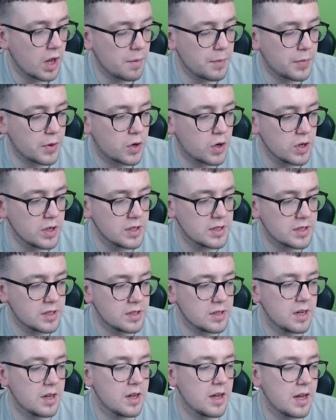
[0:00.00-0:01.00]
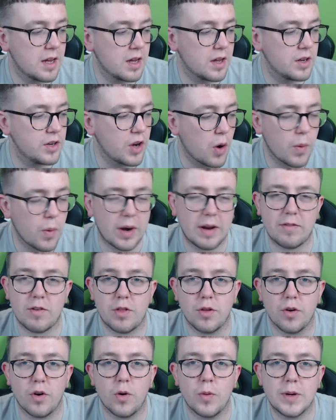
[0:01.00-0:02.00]
because no one ever
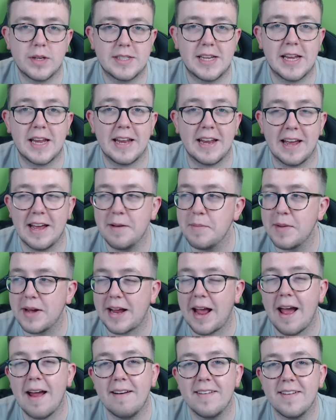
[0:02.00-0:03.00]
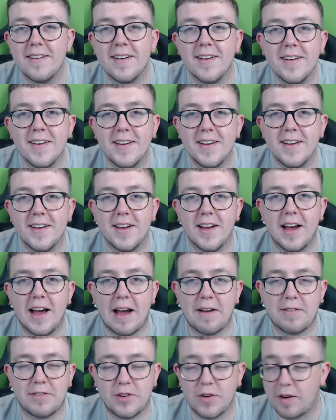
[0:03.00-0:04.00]
thought we'd see him again
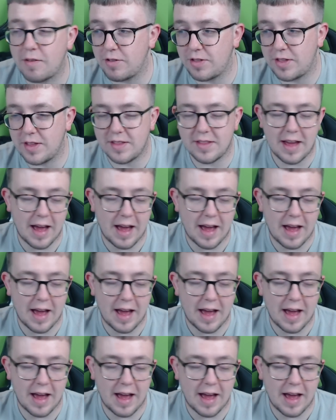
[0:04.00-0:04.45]
after everything that